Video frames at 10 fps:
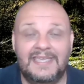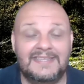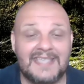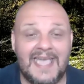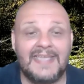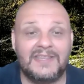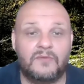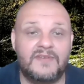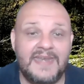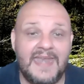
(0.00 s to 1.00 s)
it's kind
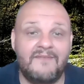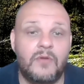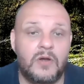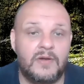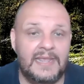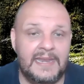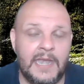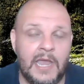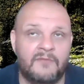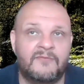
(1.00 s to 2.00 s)
of never
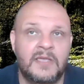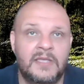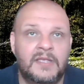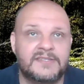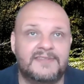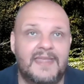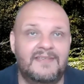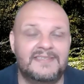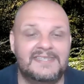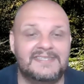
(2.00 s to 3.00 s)
enough so there
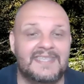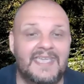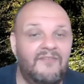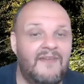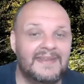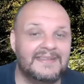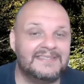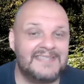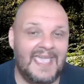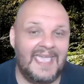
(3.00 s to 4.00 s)
is this give
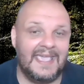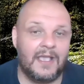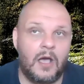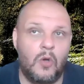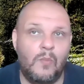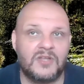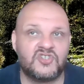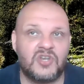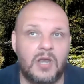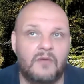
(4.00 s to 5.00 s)
and take how
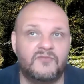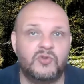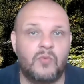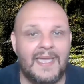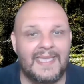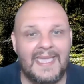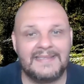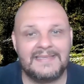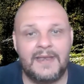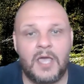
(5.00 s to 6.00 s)
much love do i
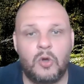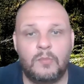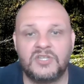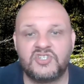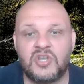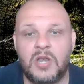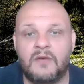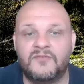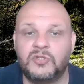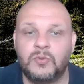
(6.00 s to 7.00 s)
get and how much
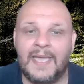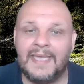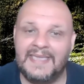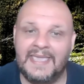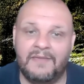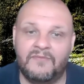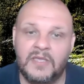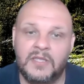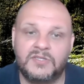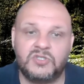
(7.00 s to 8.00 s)
love do i give
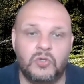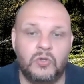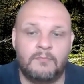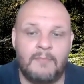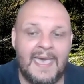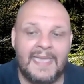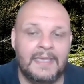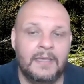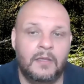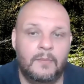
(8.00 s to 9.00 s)
to my